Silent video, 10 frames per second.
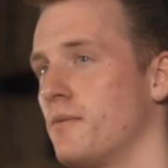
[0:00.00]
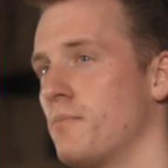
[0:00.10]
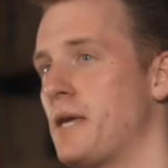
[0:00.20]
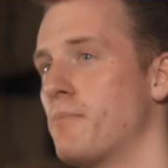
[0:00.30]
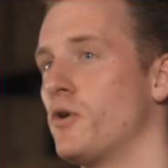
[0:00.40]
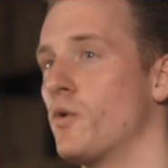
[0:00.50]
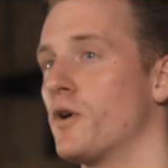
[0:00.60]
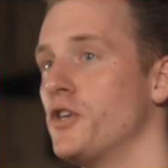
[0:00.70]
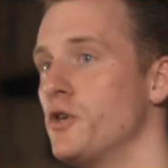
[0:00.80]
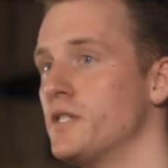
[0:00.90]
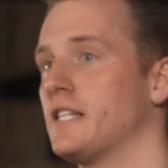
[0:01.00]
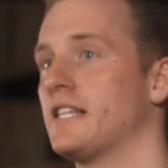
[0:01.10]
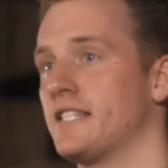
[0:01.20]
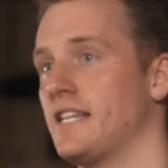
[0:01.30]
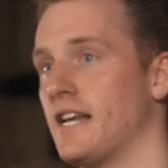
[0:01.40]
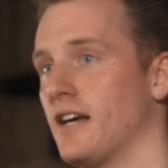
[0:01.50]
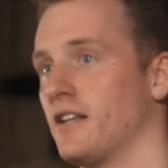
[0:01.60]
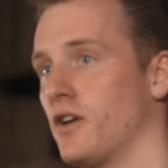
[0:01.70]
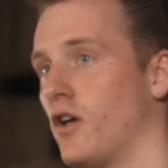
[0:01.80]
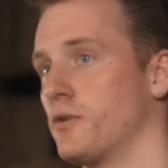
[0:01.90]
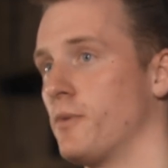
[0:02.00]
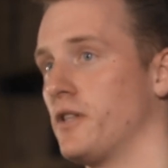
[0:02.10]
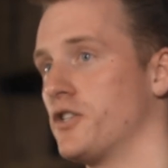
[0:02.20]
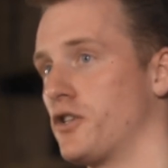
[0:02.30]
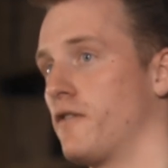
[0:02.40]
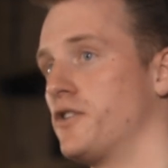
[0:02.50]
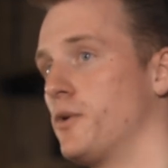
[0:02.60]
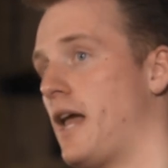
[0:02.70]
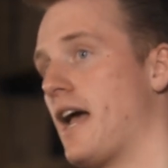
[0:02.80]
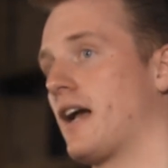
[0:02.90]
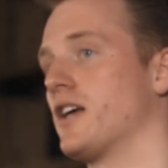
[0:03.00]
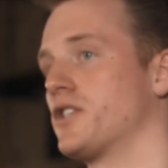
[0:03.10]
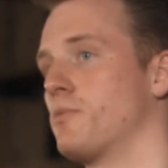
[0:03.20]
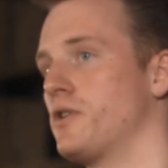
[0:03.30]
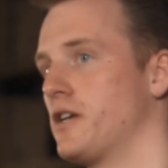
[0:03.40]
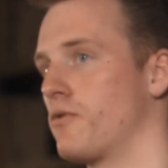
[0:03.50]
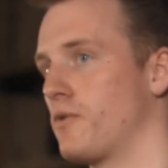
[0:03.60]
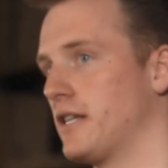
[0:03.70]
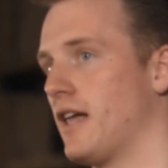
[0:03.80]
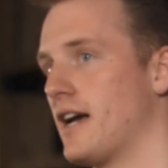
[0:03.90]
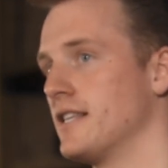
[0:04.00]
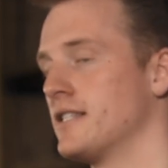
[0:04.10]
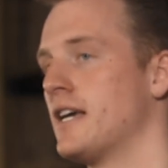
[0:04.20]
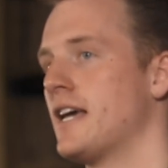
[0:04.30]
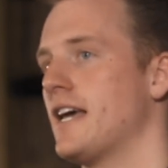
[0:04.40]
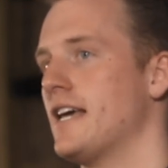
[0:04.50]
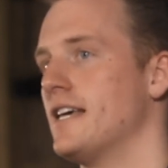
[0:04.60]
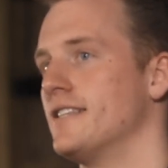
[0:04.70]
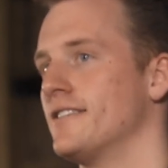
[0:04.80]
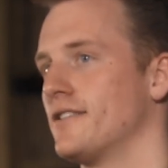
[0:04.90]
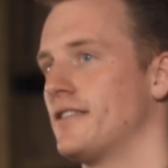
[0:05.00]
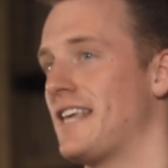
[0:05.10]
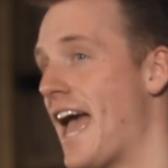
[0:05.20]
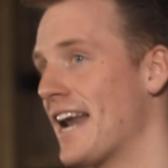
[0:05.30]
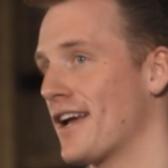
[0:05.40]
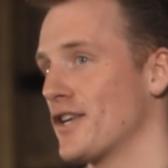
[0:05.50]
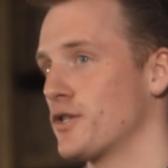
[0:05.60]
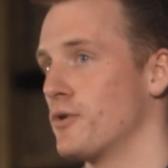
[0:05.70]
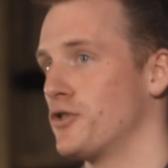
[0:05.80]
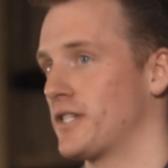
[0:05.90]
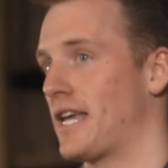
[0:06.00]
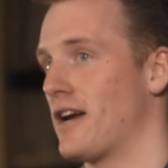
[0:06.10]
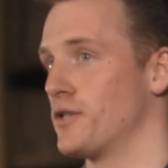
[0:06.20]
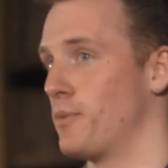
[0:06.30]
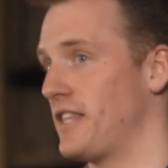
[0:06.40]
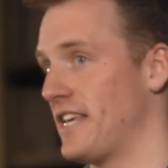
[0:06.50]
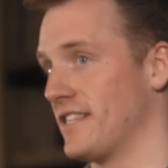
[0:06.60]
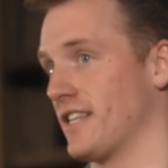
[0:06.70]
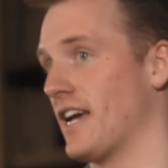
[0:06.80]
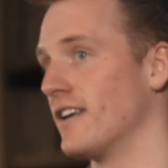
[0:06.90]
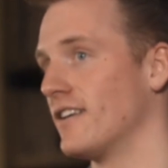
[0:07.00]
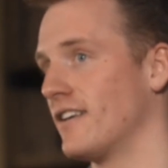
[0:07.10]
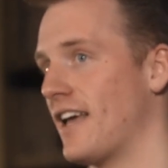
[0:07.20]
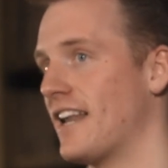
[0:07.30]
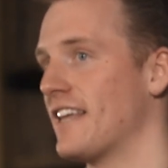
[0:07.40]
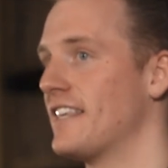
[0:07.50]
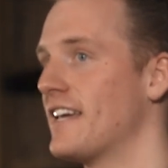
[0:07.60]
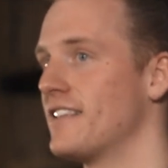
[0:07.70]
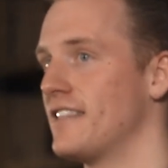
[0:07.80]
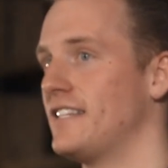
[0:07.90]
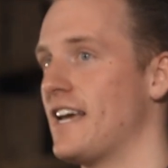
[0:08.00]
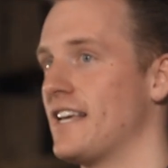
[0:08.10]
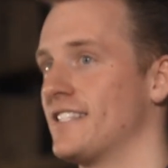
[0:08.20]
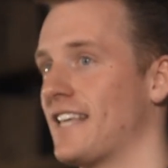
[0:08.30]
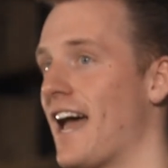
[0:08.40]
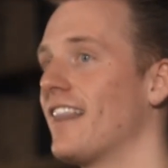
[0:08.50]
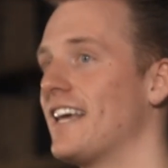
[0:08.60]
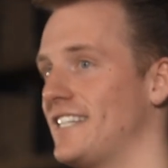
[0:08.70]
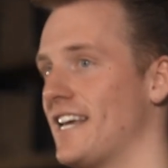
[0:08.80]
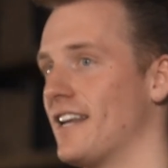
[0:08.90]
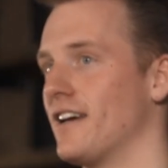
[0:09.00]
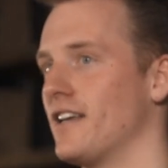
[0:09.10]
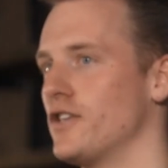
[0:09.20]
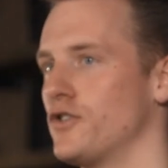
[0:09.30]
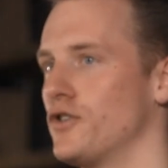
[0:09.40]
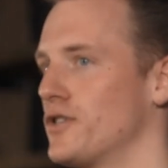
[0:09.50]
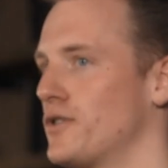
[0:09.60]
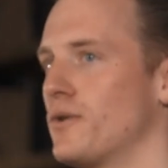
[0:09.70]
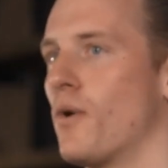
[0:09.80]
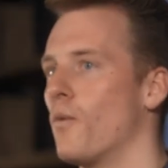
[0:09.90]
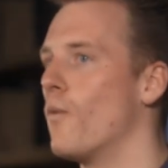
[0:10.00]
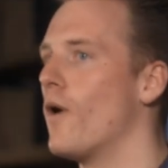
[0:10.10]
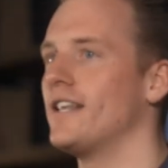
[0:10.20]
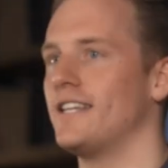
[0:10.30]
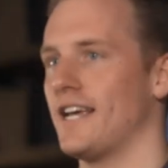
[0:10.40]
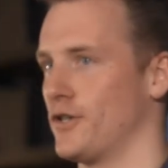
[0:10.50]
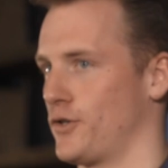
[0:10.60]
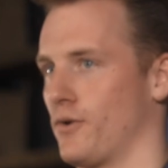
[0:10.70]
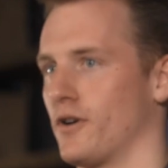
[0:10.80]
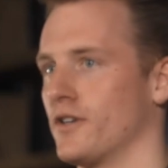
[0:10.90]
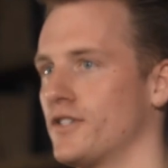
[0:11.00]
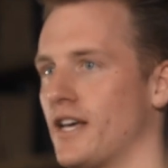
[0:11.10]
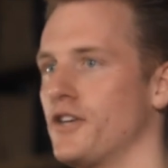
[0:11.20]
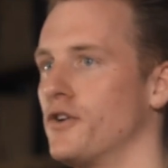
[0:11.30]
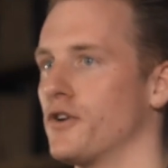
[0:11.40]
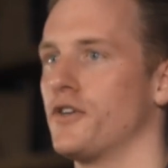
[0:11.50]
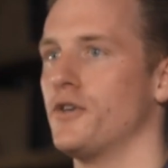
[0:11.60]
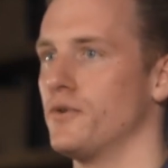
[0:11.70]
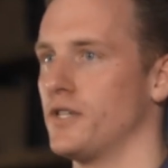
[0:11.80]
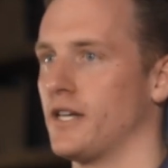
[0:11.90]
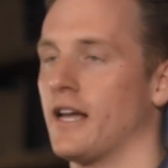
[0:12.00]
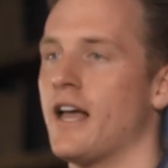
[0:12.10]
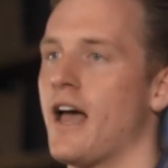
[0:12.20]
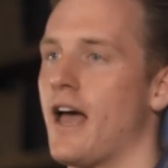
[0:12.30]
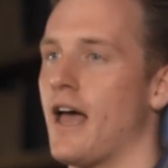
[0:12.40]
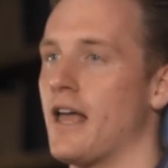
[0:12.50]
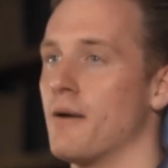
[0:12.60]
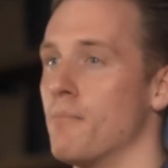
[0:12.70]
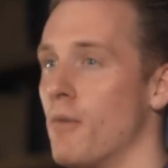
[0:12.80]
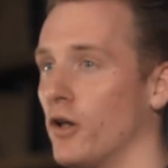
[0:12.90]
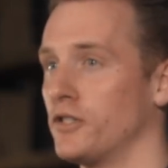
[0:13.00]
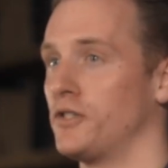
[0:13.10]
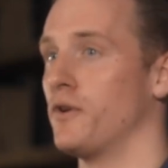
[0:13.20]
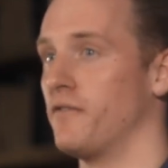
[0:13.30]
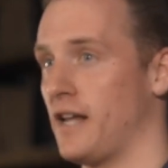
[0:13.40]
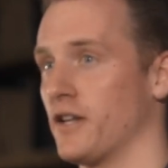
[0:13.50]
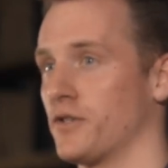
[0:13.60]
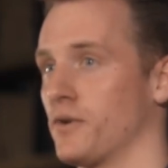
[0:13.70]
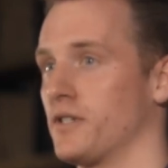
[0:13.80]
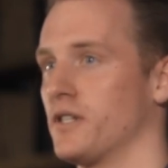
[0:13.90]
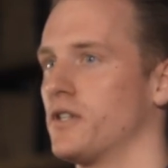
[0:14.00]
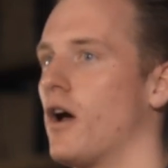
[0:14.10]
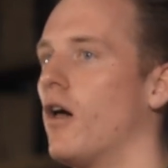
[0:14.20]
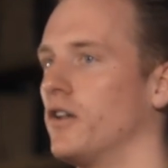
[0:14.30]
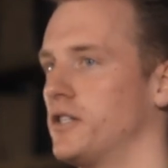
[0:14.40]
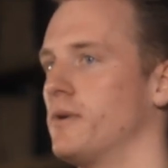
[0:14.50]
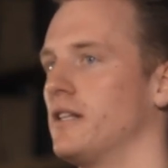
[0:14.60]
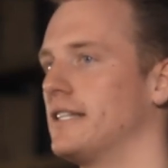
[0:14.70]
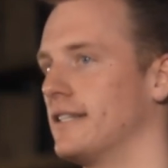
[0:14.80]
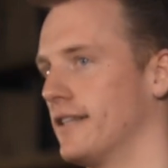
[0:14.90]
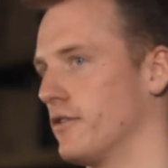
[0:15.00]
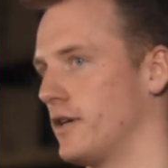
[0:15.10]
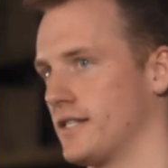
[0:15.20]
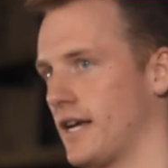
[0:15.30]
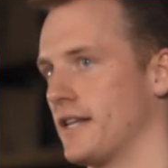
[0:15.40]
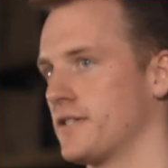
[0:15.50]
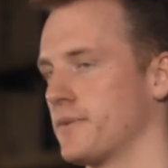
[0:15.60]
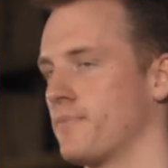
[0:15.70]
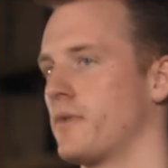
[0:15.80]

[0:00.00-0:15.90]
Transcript: people who are using this data to ultimately serve to an end customer need to realize is the end customer just cares about the insight. And at the end of the day, satellite data is just one data source that you're using in a multitude of data sources to ultimately deliver insights.